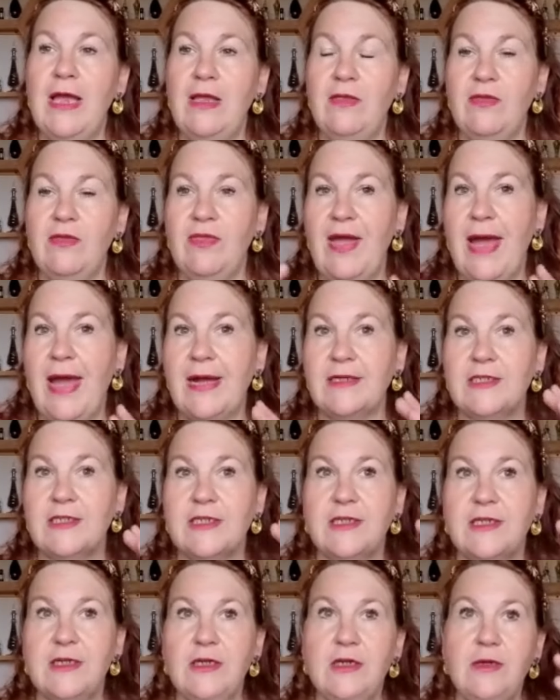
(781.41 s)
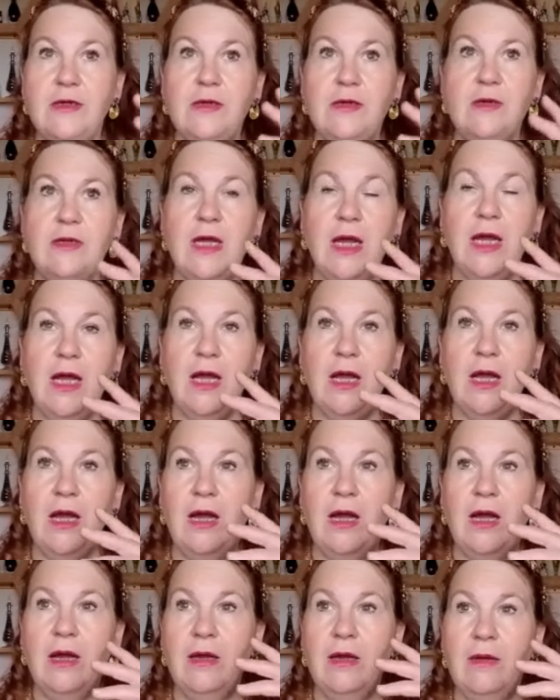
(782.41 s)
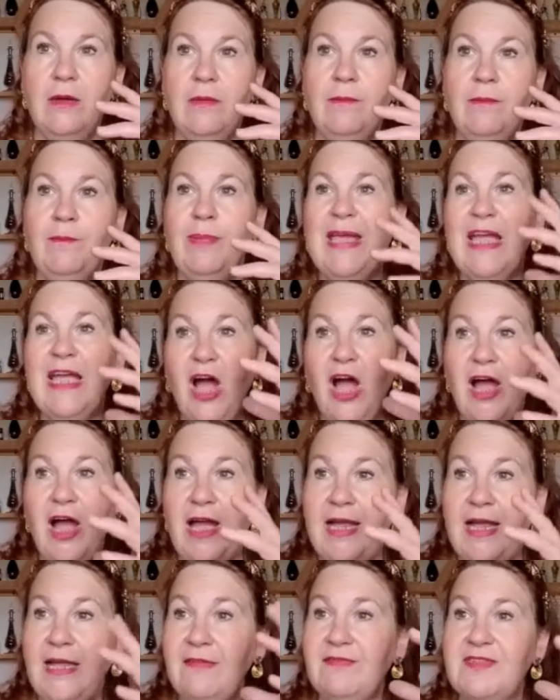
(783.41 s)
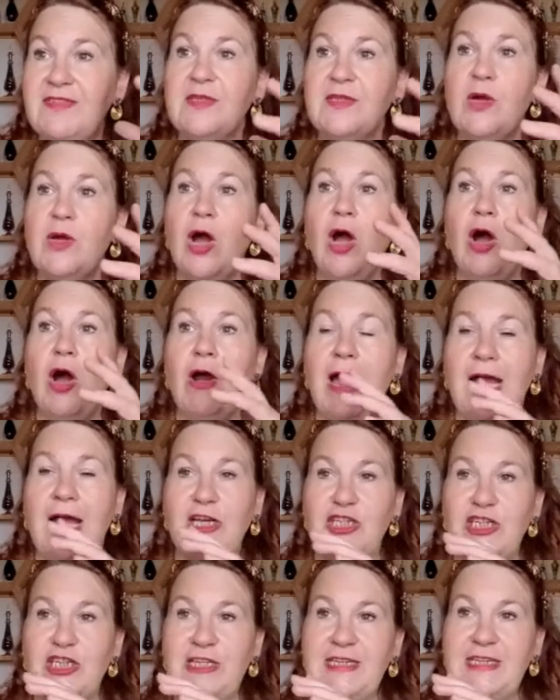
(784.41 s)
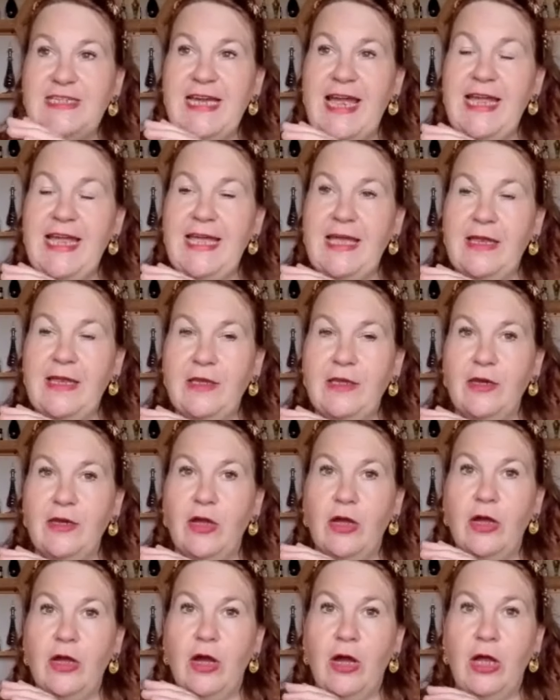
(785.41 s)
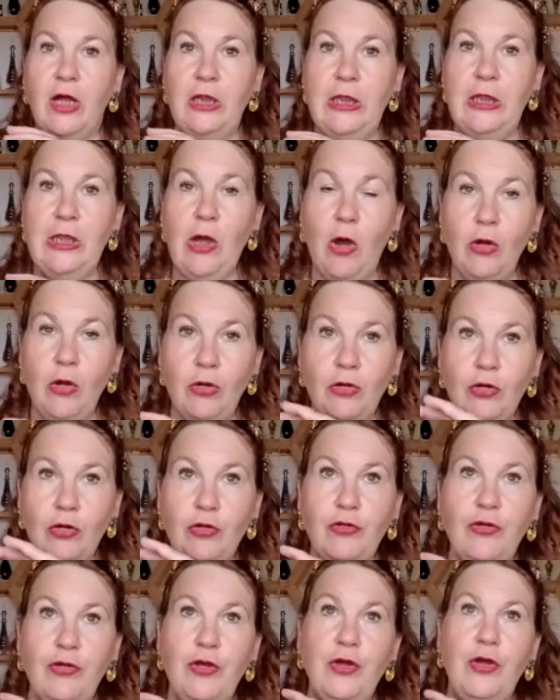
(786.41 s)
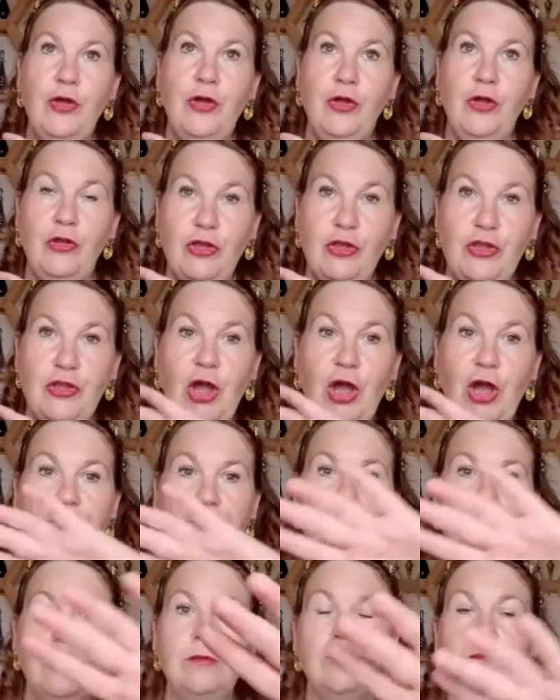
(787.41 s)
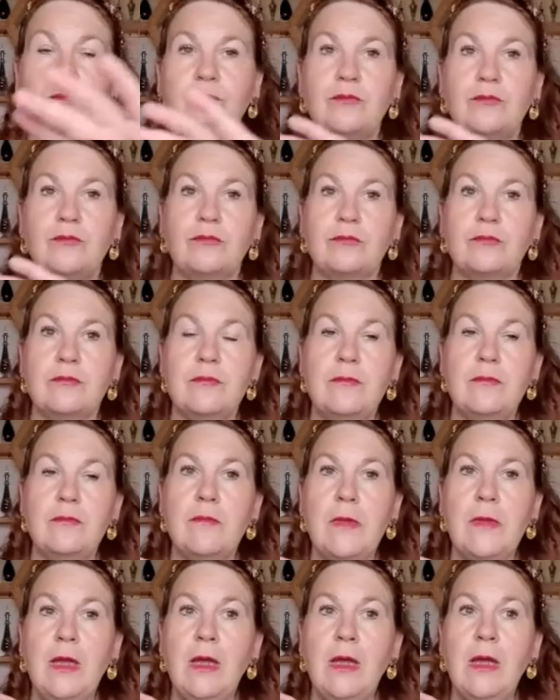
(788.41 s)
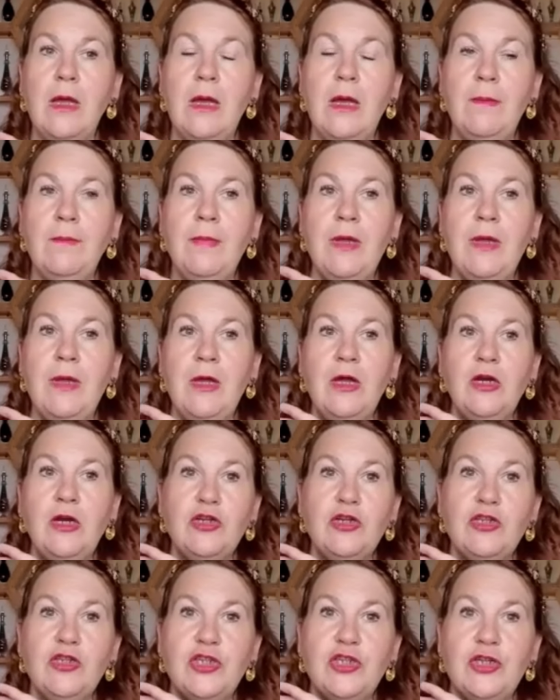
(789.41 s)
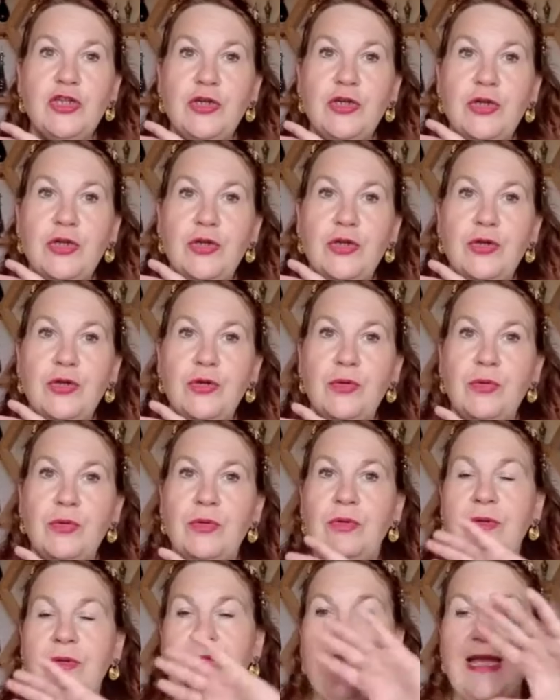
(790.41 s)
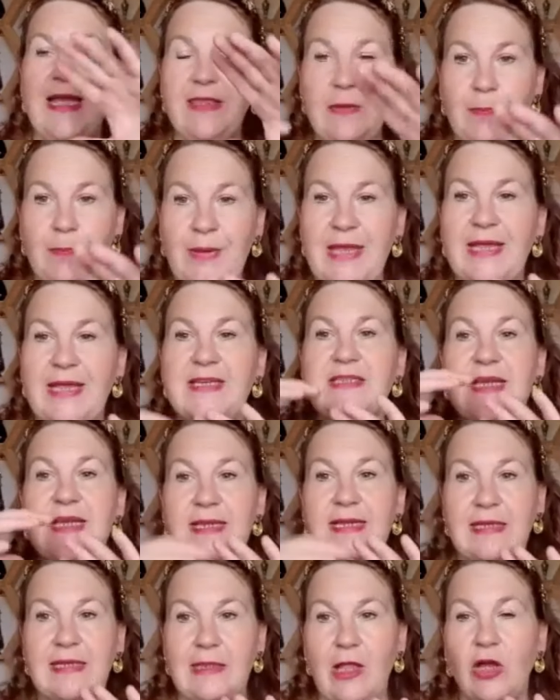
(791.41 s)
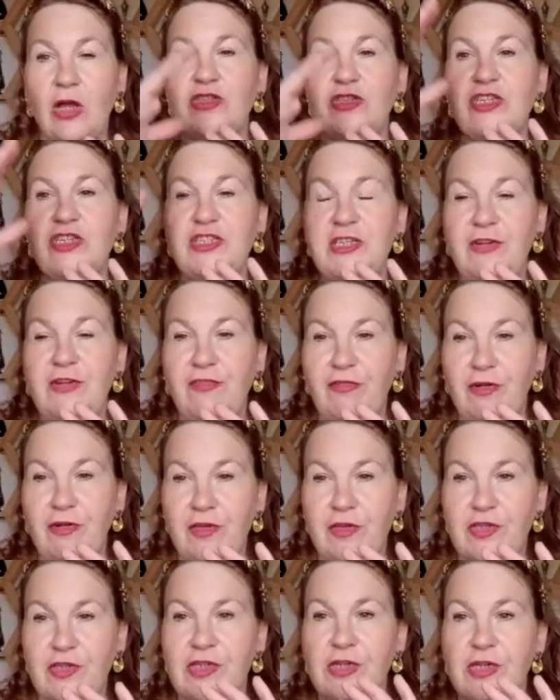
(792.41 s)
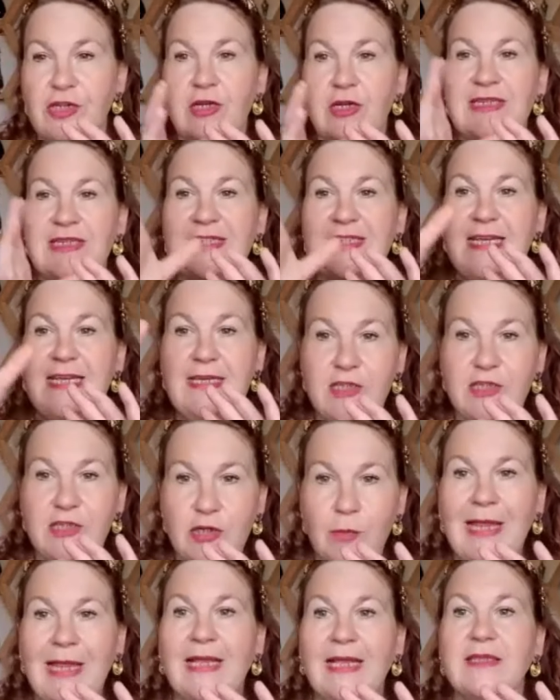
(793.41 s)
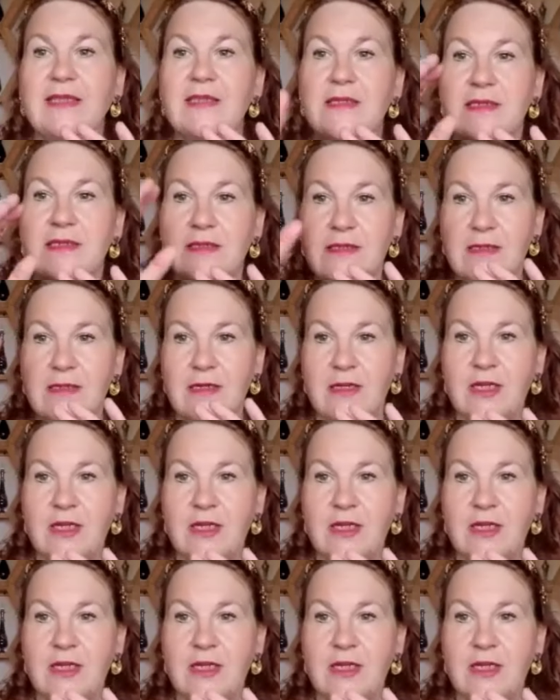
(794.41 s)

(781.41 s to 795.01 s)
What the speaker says: in that beehives are actually taken along the Nile to let the bees settle onto different seasonal plants.